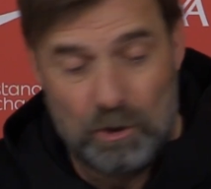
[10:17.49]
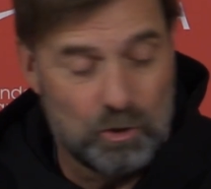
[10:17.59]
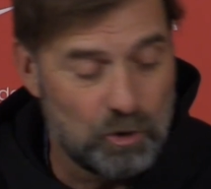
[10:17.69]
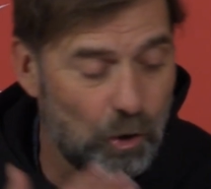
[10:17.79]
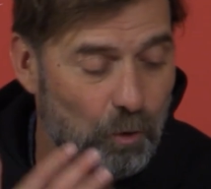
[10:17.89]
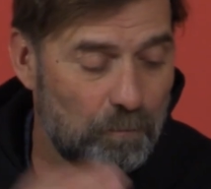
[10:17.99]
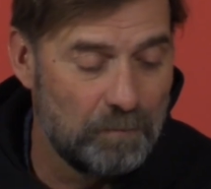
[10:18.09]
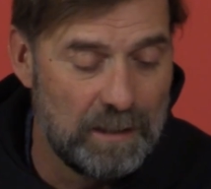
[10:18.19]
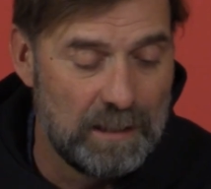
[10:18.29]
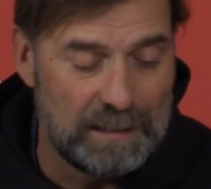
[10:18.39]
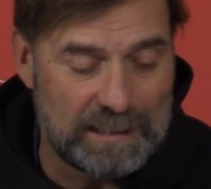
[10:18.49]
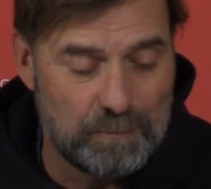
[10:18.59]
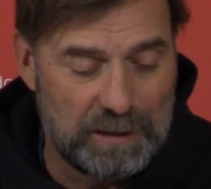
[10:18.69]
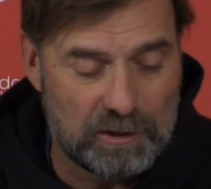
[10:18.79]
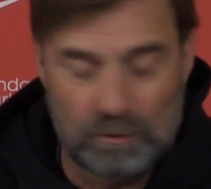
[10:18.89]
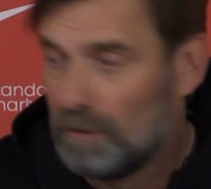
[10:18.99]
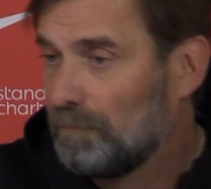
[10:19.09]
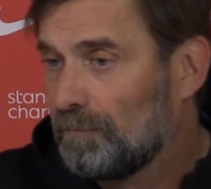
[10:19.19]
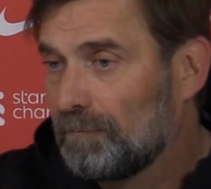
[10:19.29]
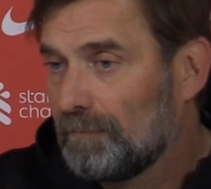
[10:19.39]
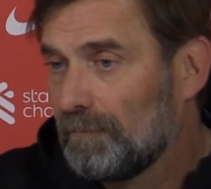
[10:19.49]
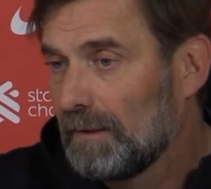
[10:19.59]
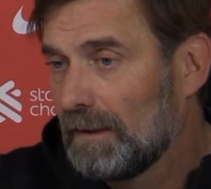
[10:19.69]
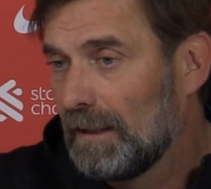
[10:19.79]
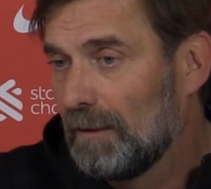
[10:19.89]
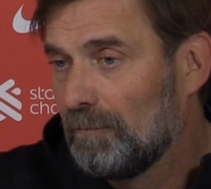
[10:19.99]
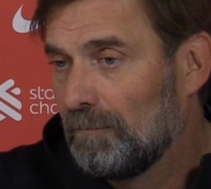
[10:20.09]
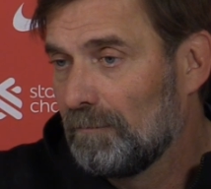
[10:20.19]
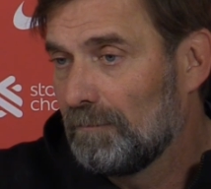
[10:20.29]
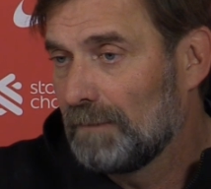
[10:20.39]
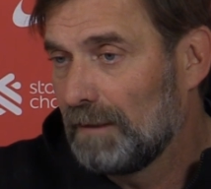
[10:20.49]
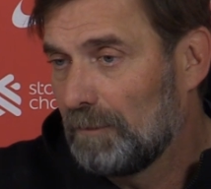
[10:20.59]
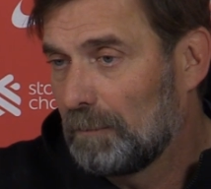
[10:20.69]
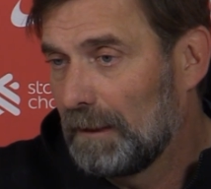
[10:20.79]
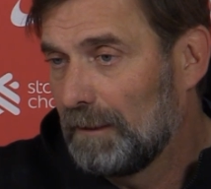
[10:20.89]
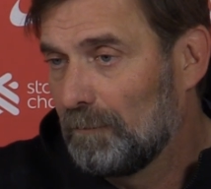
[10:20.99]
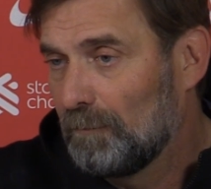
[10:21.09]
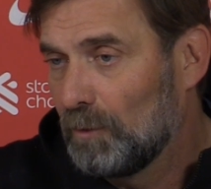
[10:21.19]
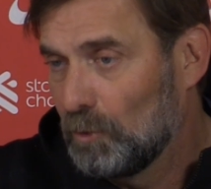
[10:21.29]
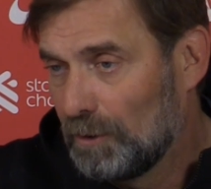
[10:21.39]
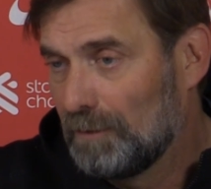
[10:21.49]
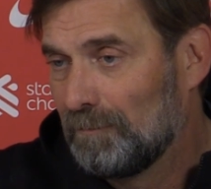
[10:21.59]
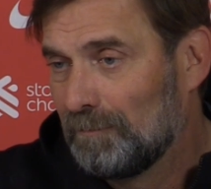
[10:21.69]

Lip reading: So let's make sure that we play good.